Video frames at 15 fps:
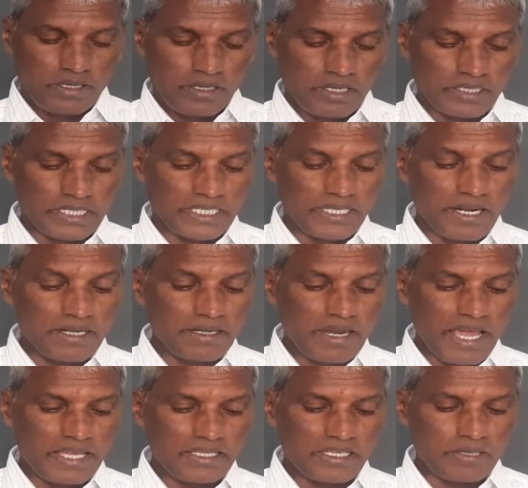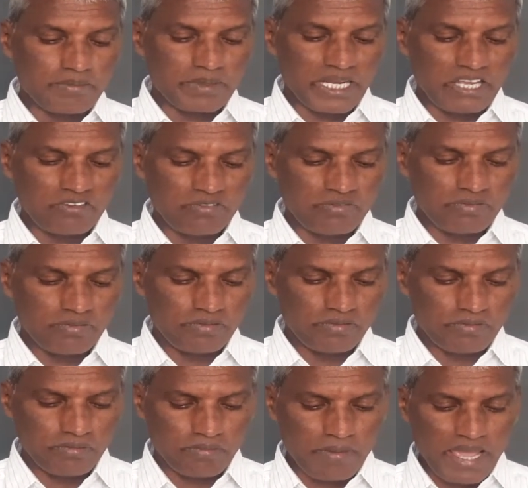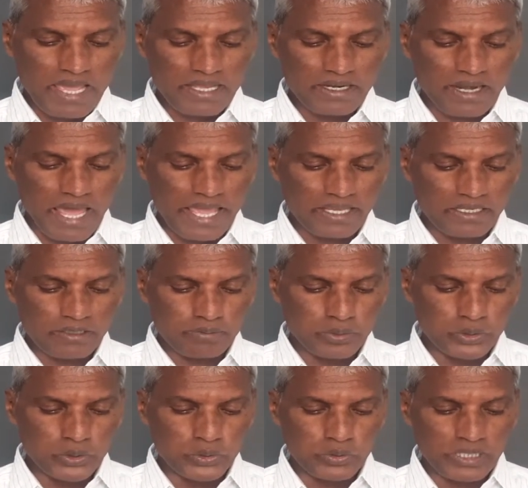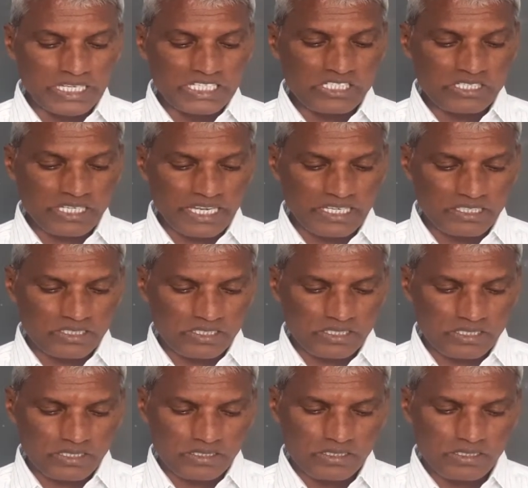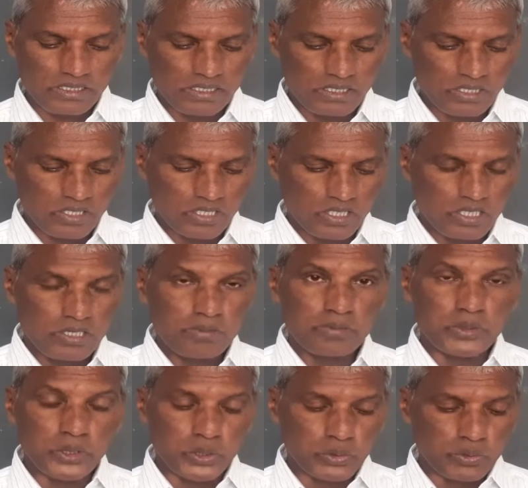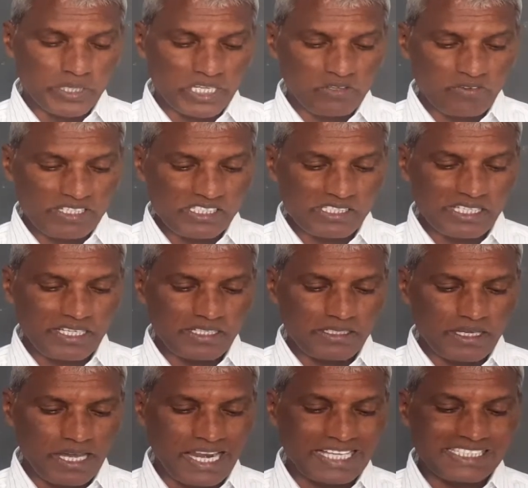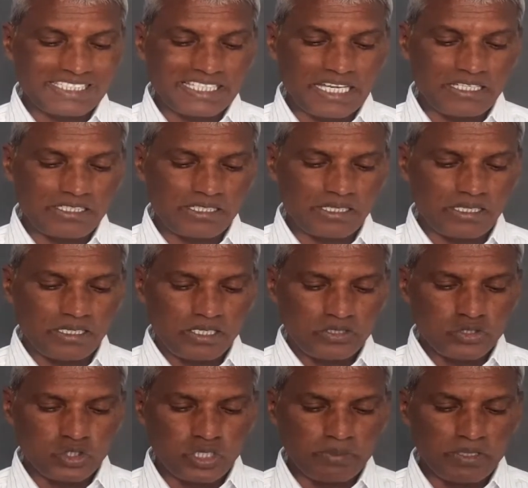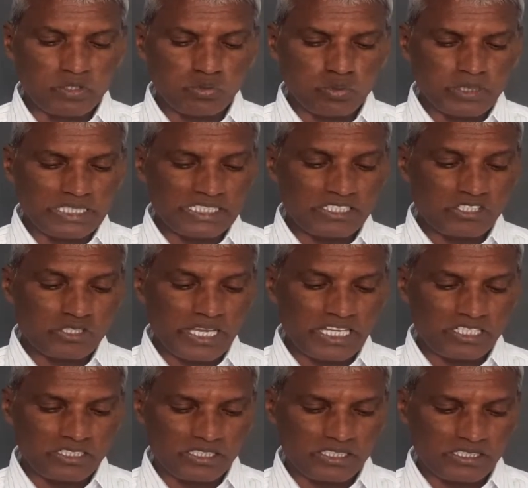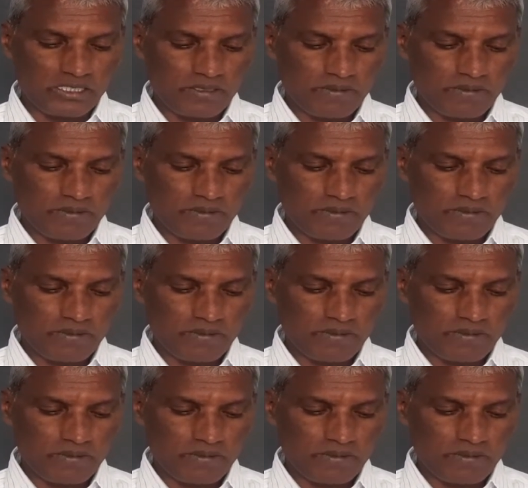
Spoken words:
He did not like a brave man like Puru in chains. Puru requested Alexander to remove his chains.